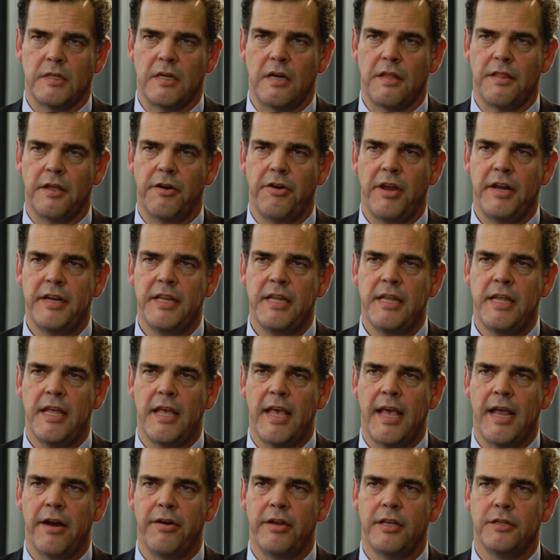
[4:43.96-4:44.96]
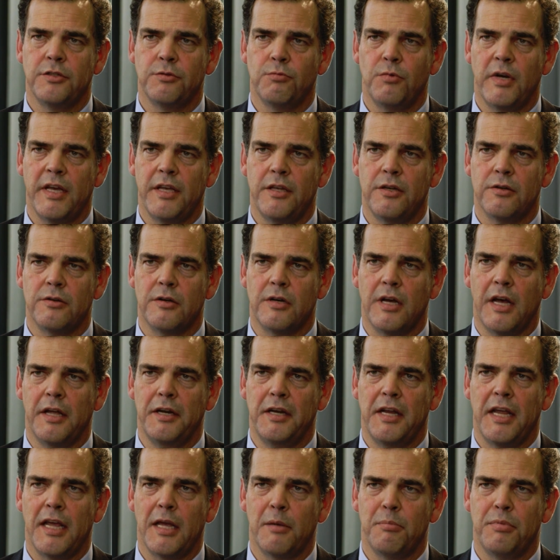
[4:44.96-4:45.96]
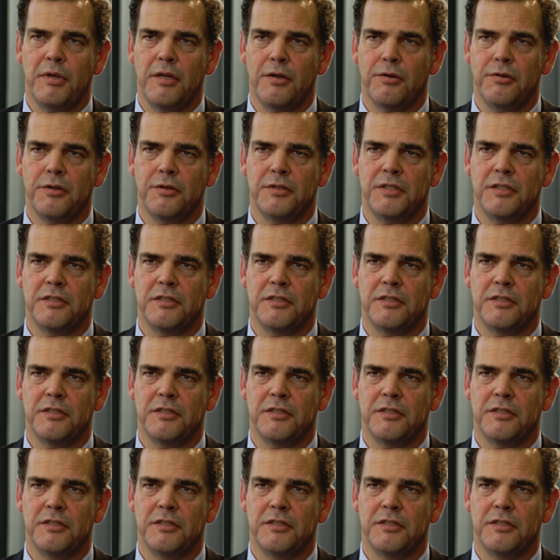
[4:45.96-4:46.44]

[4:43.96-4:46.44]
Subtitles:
Are there any areas where you're unhappy or you're